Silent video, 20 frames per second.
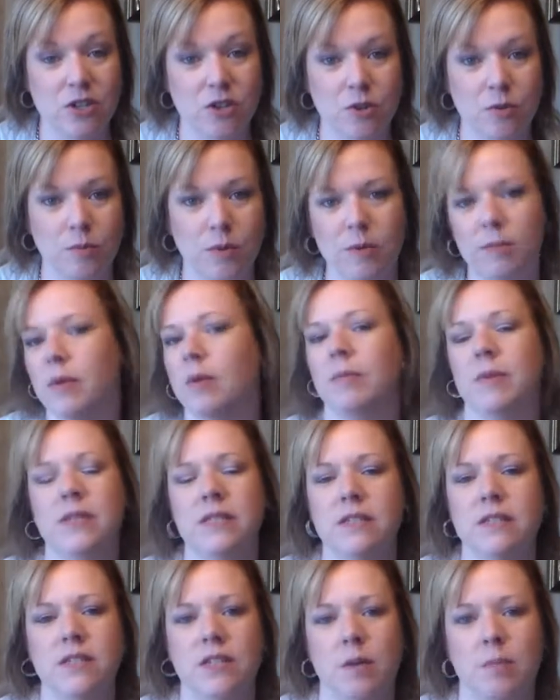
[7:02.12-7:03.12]
in your Premier
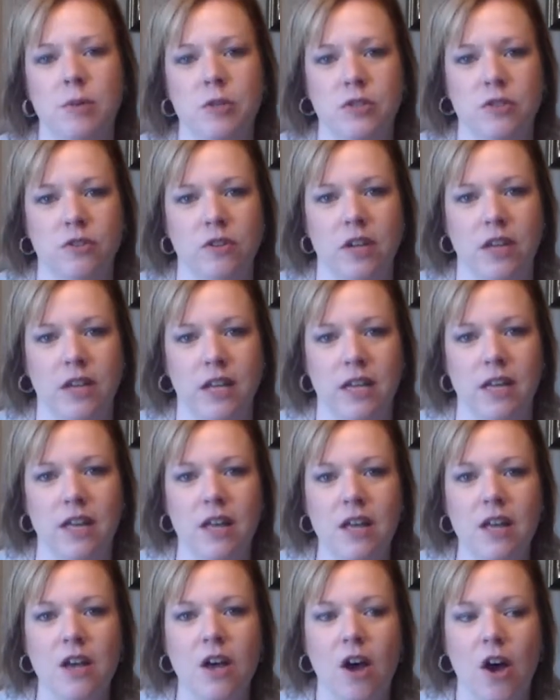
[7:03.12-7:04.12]
business opportunity,
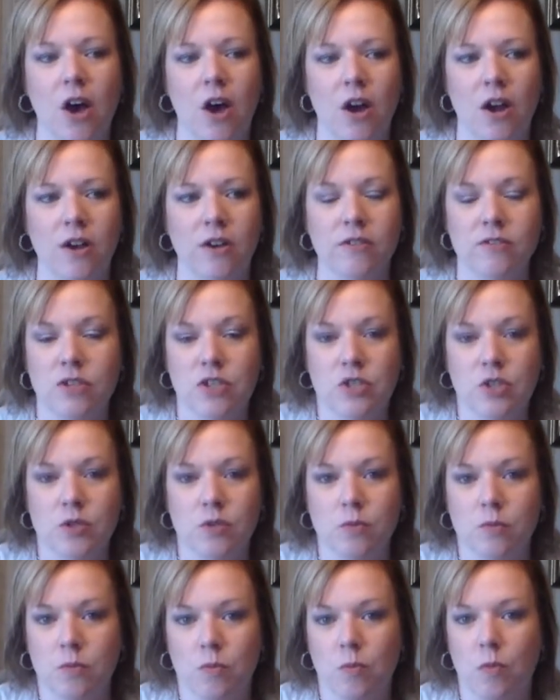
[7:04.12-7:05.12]
are
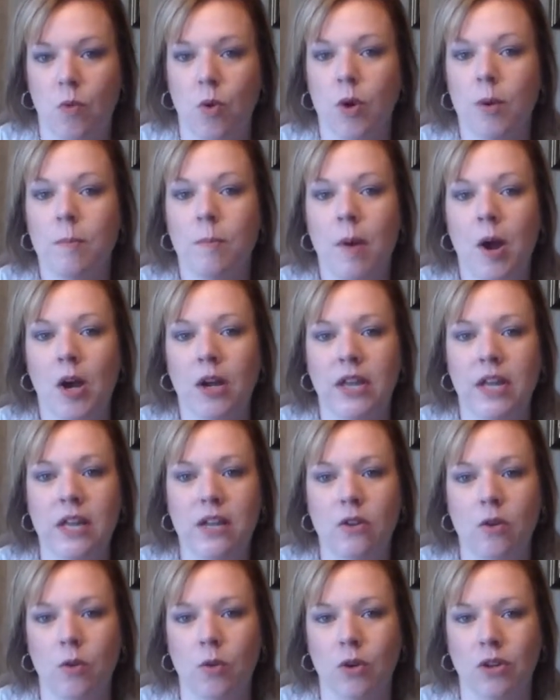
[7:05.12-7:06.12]
just warm
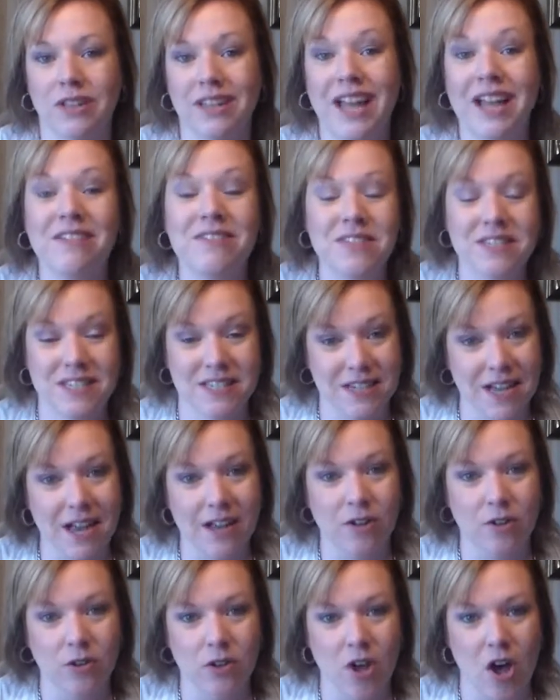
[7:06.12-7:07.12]
market or
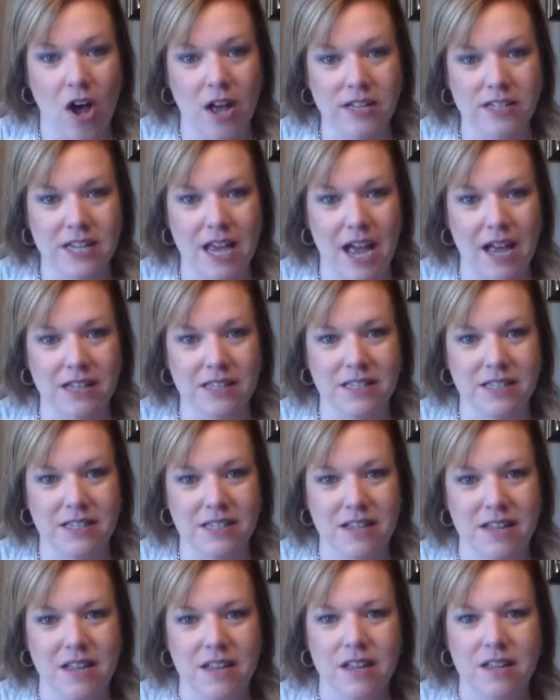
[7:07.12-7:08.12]
lifestyle
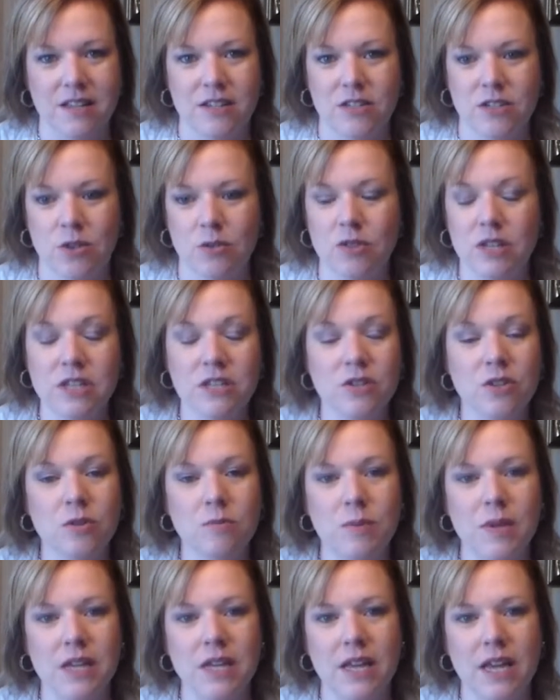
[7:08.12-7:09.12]
contacts. So this
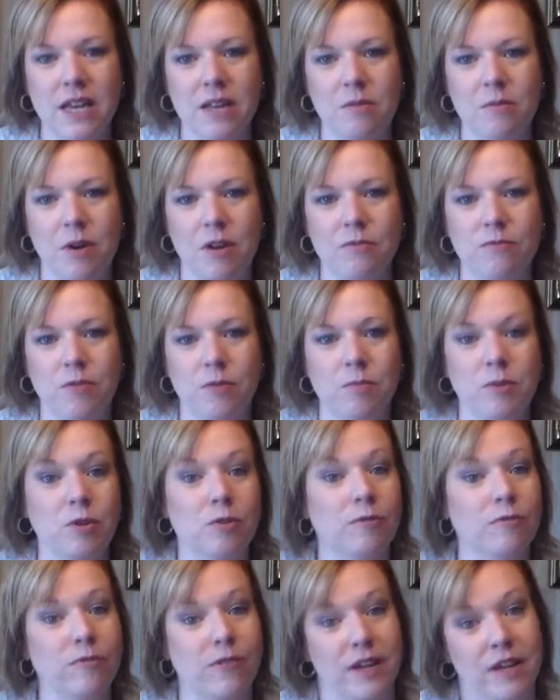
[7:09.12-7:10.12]
could be anyone from
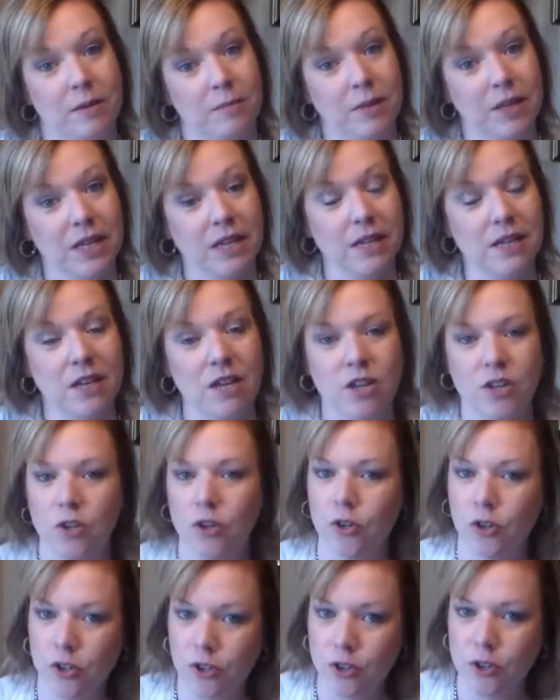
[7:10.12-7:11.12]
your family,
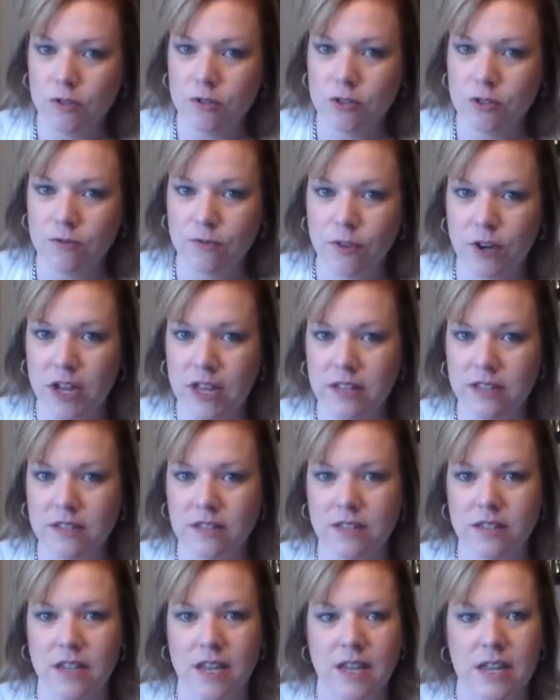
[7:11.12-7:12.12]
your close
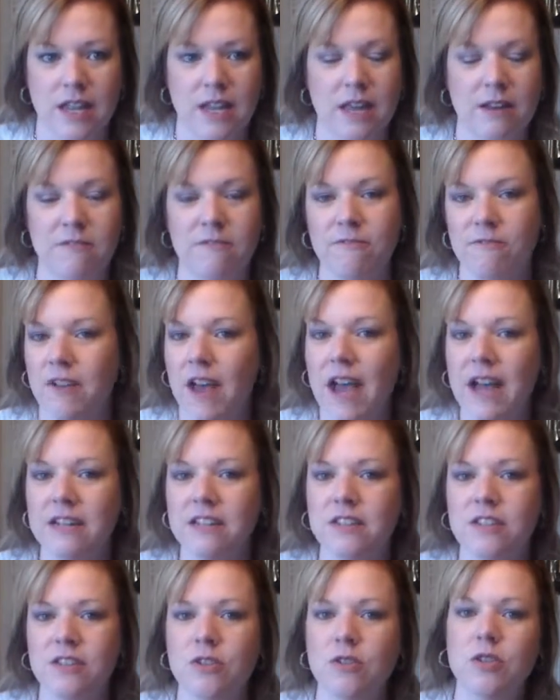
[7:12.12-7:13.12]
friends. In
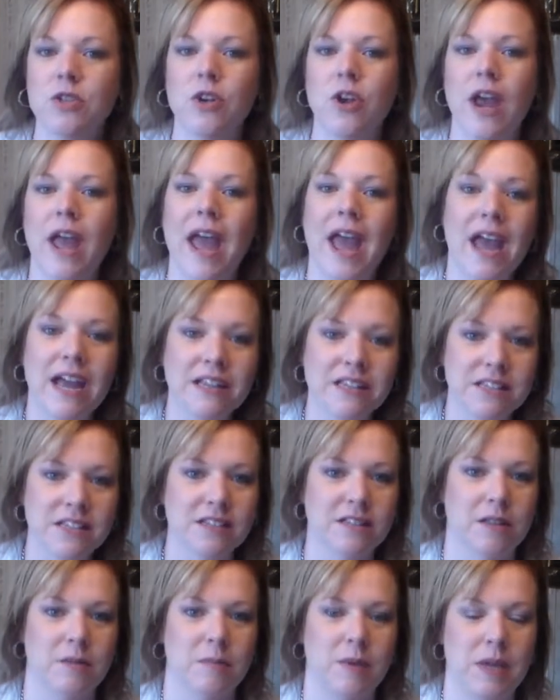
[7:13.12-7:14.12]
fact, those are
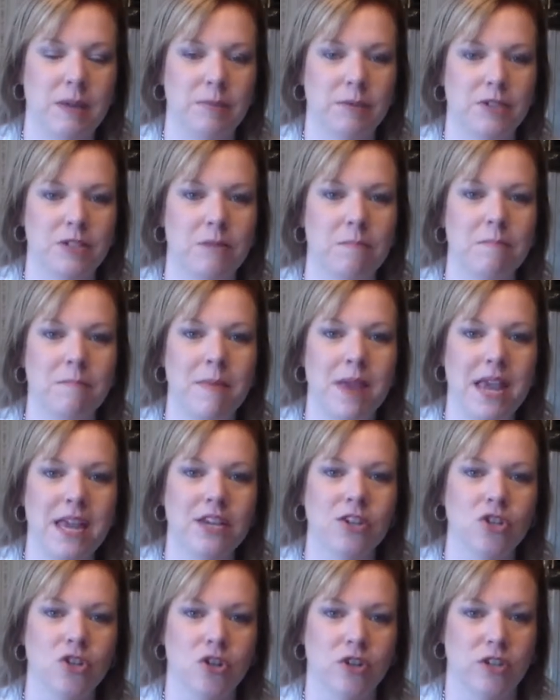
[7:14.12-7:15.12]
excellent people to
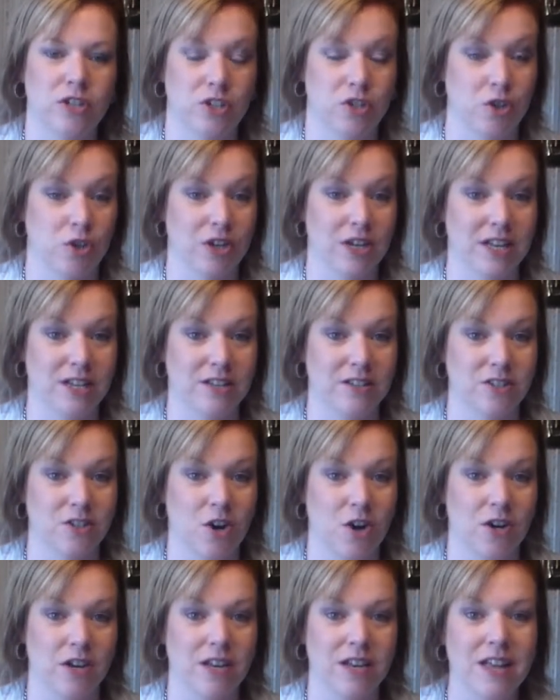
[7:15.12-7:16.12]
make sure as you're getting
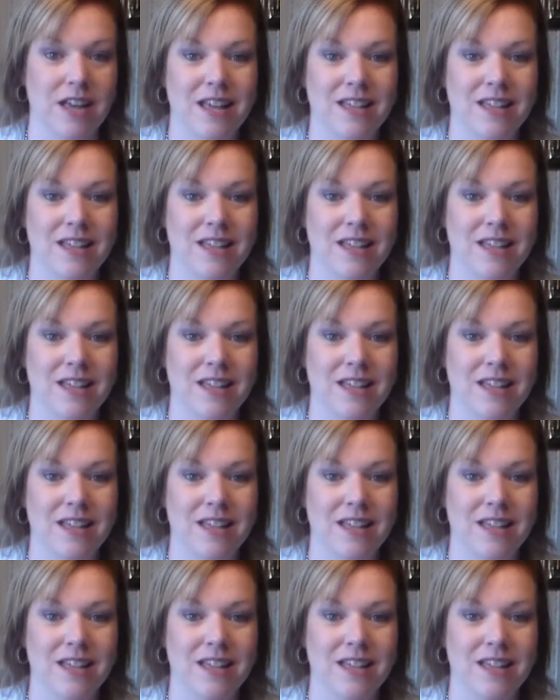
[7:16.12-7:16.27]
started,